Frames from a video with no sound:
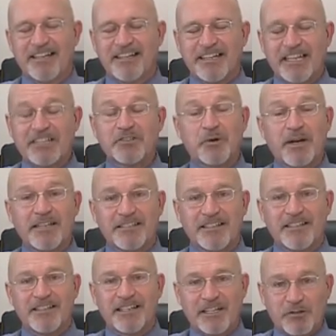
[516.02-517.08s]
it's
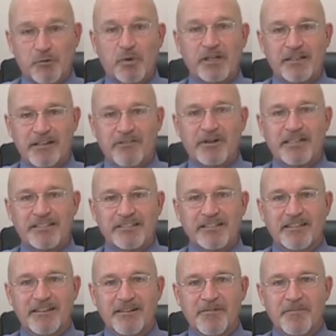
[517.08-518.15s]
crazy. It's really crazy.
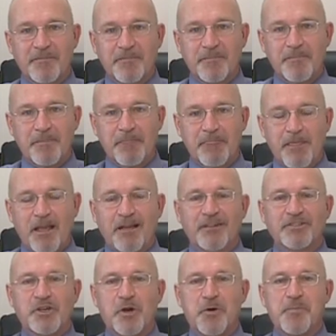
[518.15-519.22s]

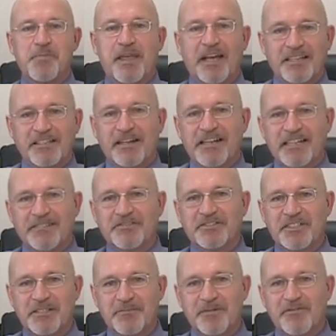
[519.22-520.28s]
So, as I have
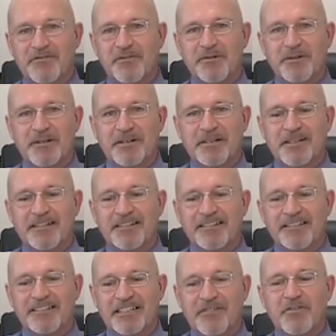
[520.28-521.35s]
said before,
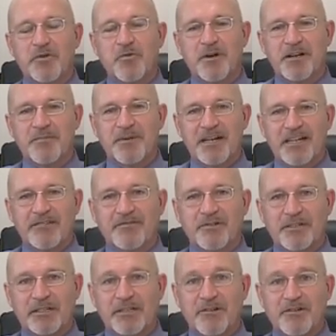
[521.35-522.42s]
if you want to buy a
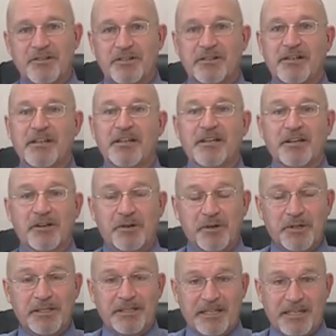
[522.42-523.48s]
foreclosure,
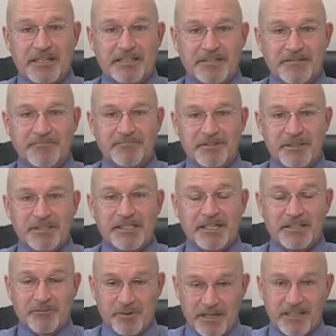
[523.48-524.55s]
good luck. Good
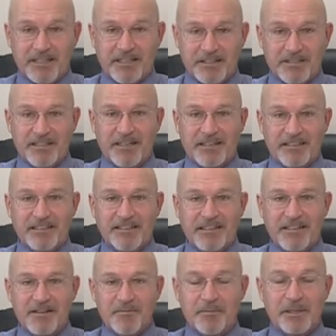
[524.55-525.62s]
luck. Really good luck.
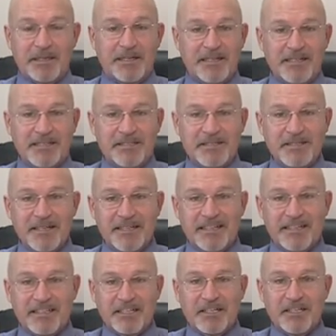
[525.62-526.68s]
Because
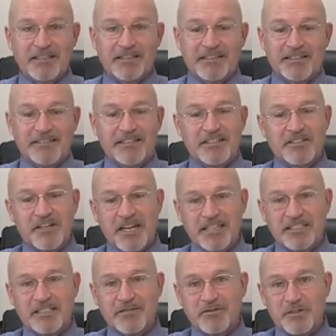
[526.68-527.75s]
the
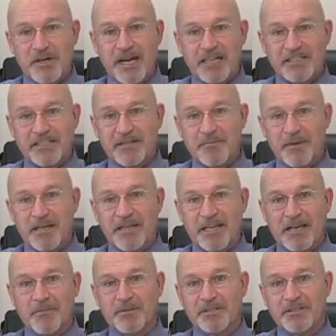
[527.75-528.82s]
chances of you actually being
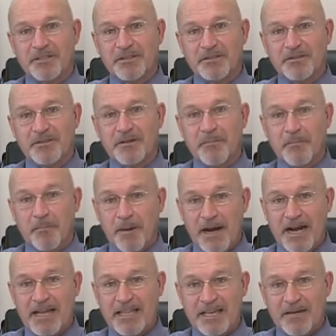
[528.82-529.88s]
able to
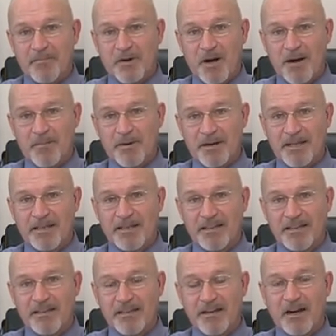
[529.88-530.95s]
buy that property
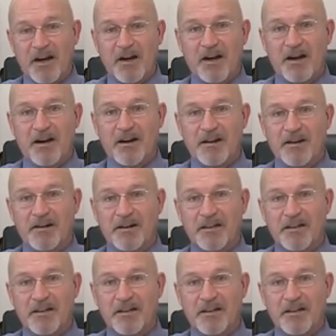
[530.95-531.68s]
are